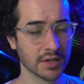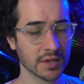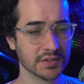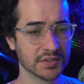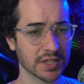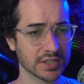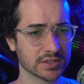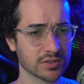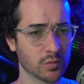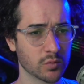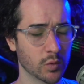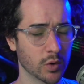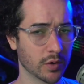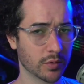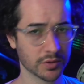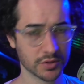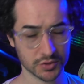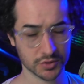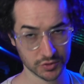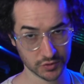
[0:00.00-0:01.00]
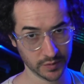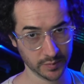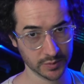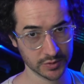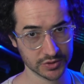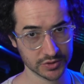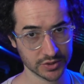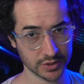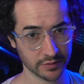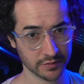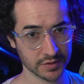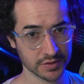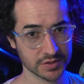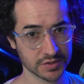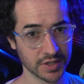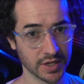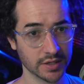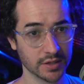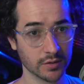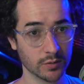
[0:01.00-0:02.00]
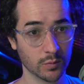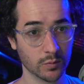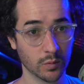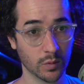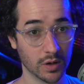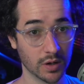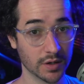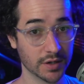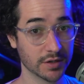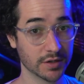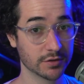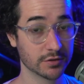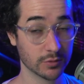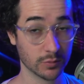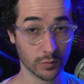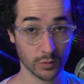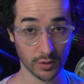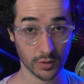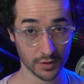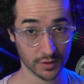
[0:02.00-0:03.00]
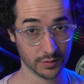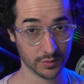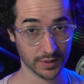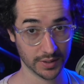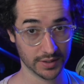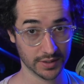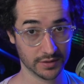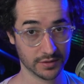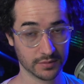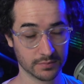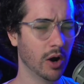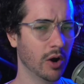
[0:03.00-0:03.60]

doesn't work with the streaming service that you want it to work with.